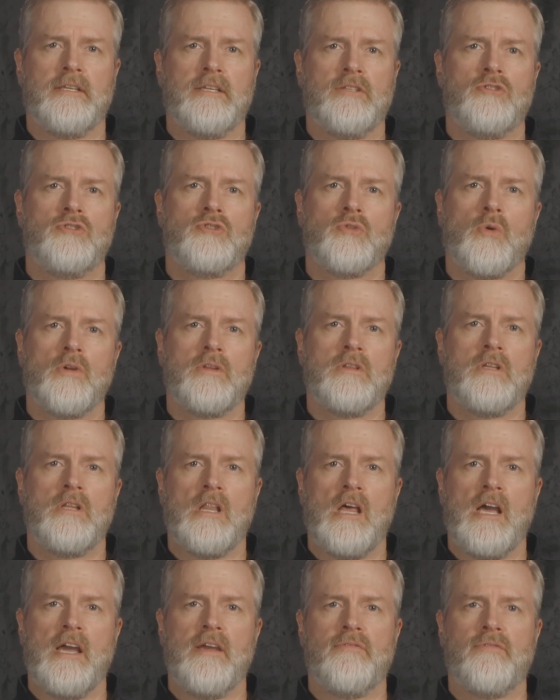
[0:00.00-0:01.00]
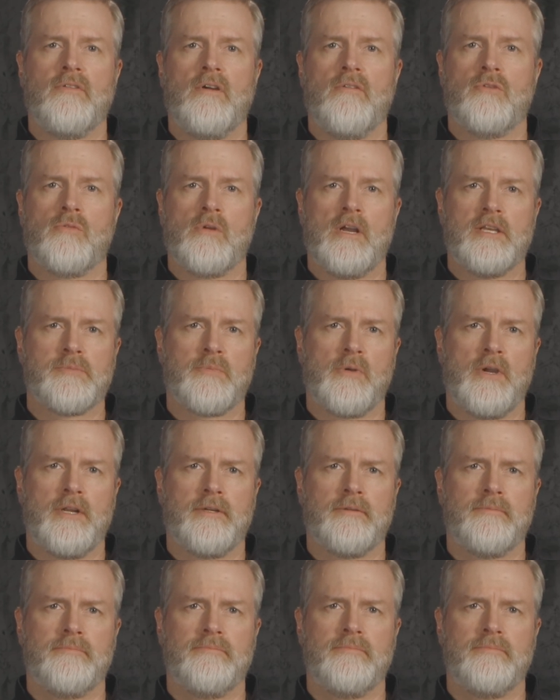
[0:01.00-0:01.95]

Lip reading: can shorten the life of the respirator.